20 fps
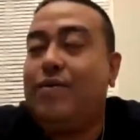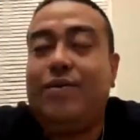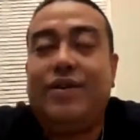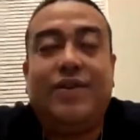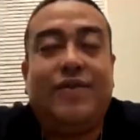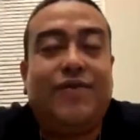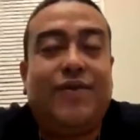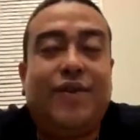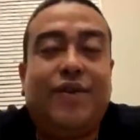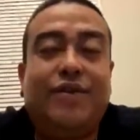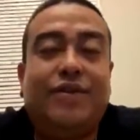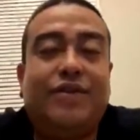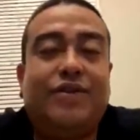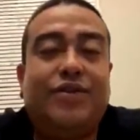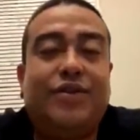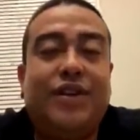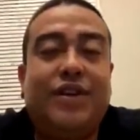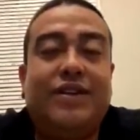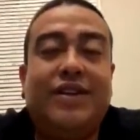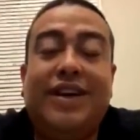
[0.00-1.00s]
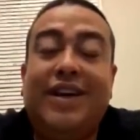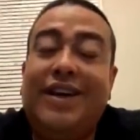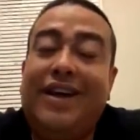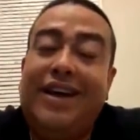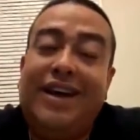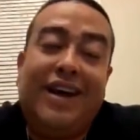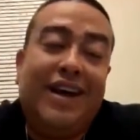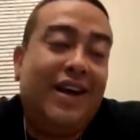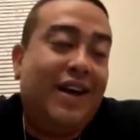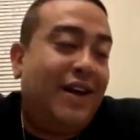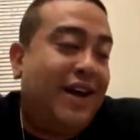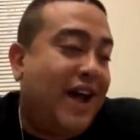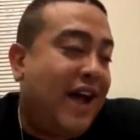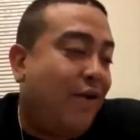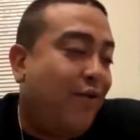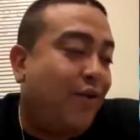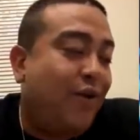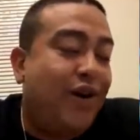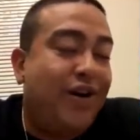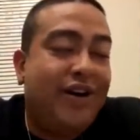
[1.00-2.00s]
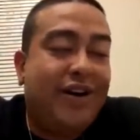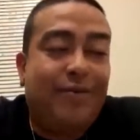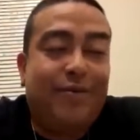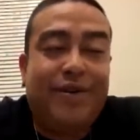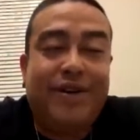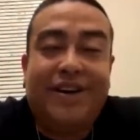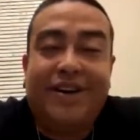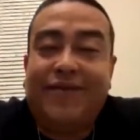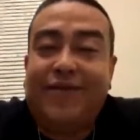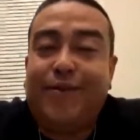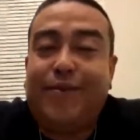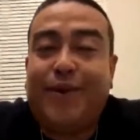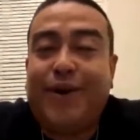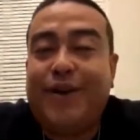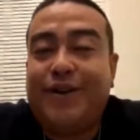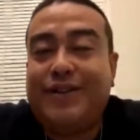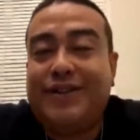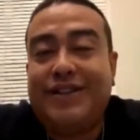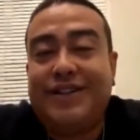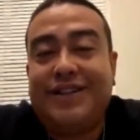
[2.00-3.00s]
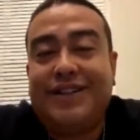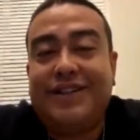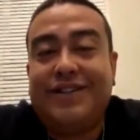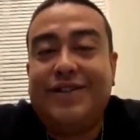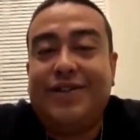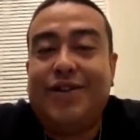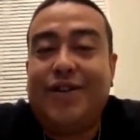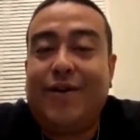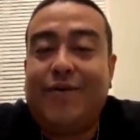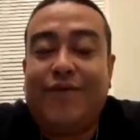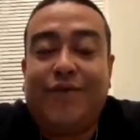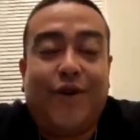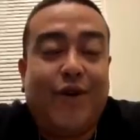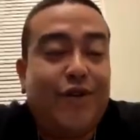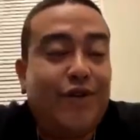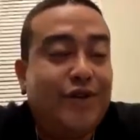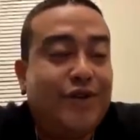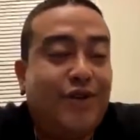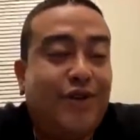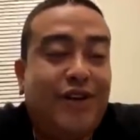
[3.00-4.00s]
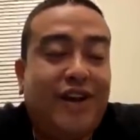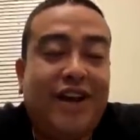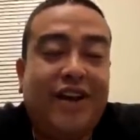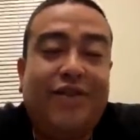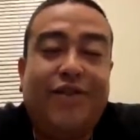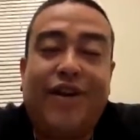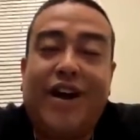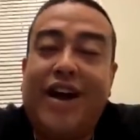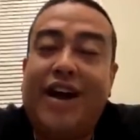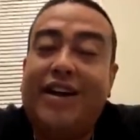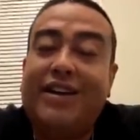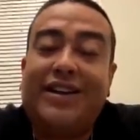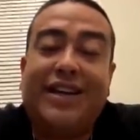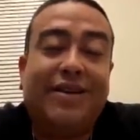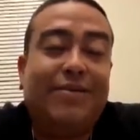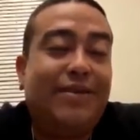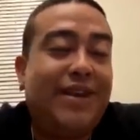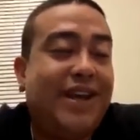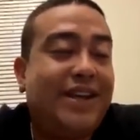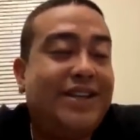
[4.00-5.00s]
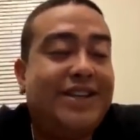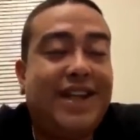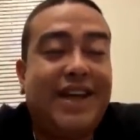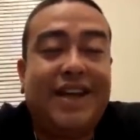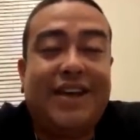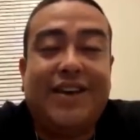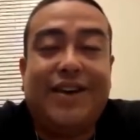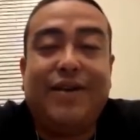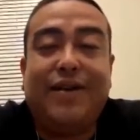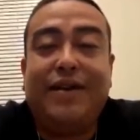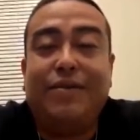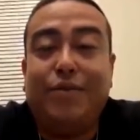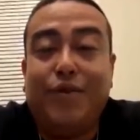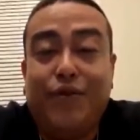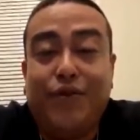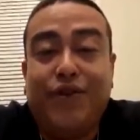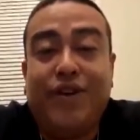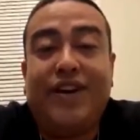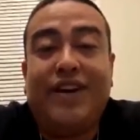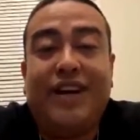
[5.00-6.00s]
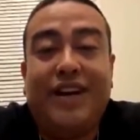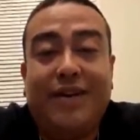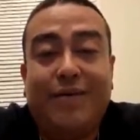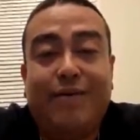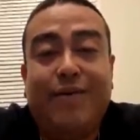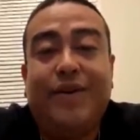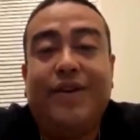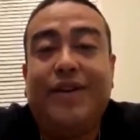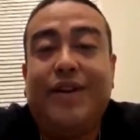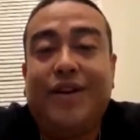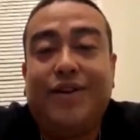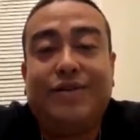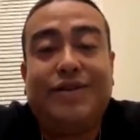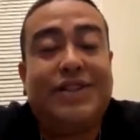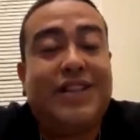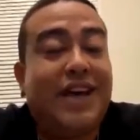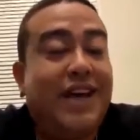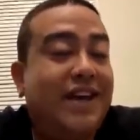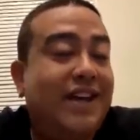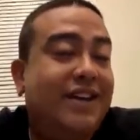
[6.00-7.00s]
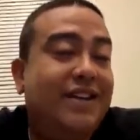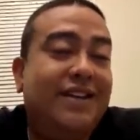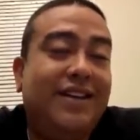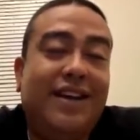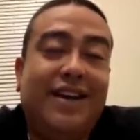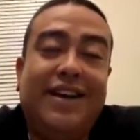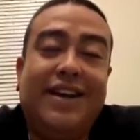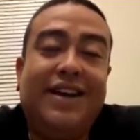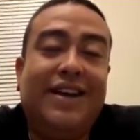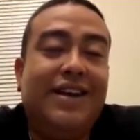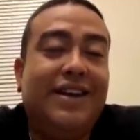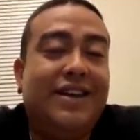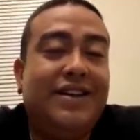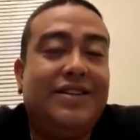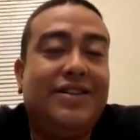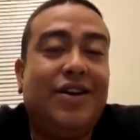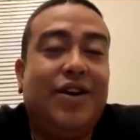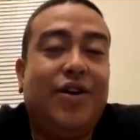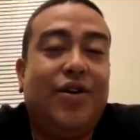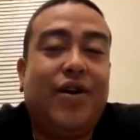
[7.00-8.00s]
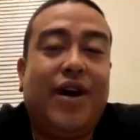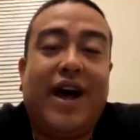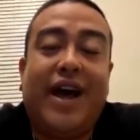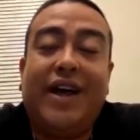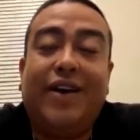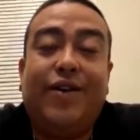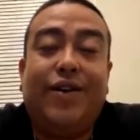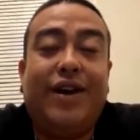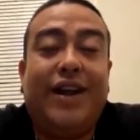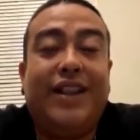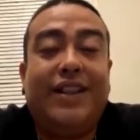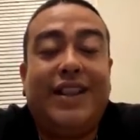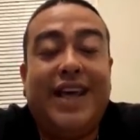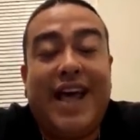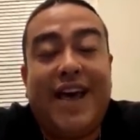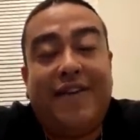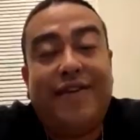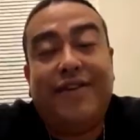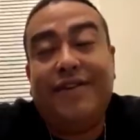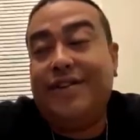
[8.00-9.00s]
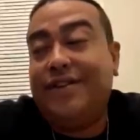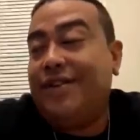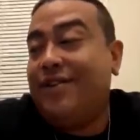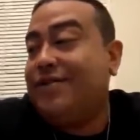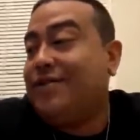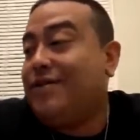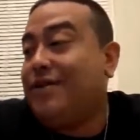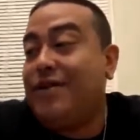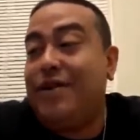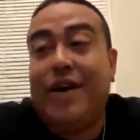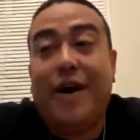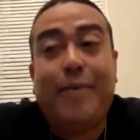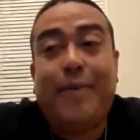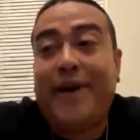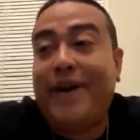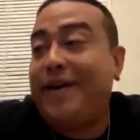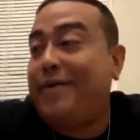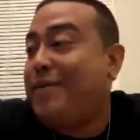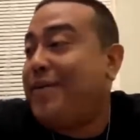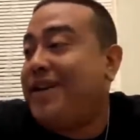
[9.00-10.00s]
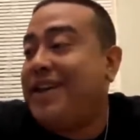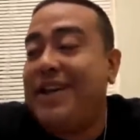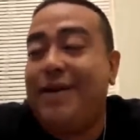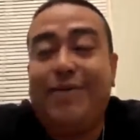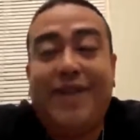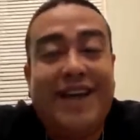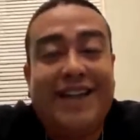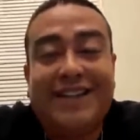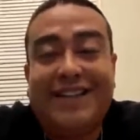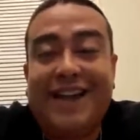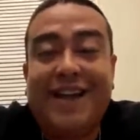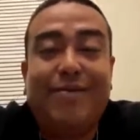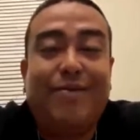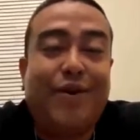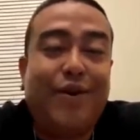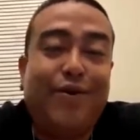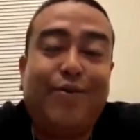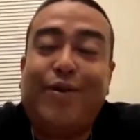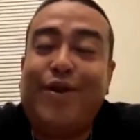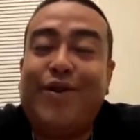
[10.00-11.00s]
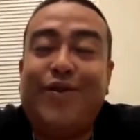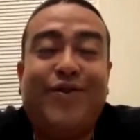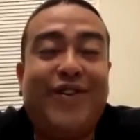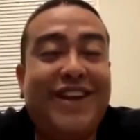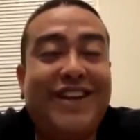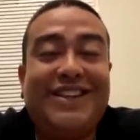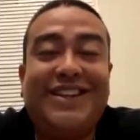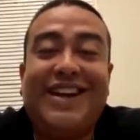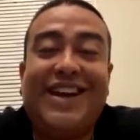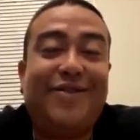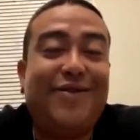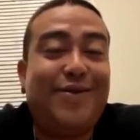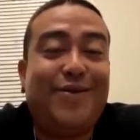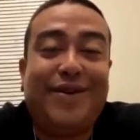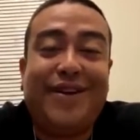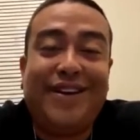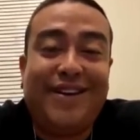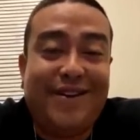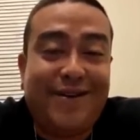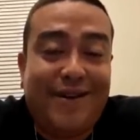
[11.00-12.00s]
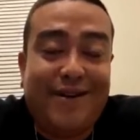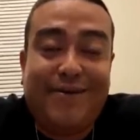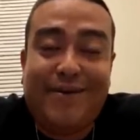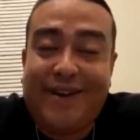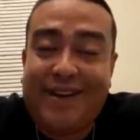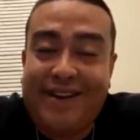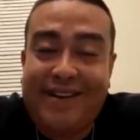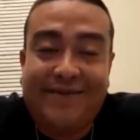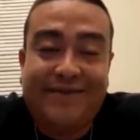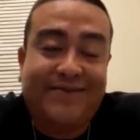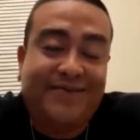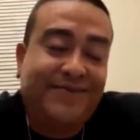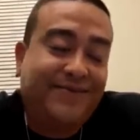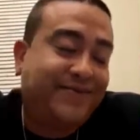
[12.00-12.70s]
I'm different on the street. At work, I'm a different person because I'm focused on that grind, keep that check moving in, steady. So I ain't gonna let that, I'm gonna keep that same motivation everywhere. You know what I mean?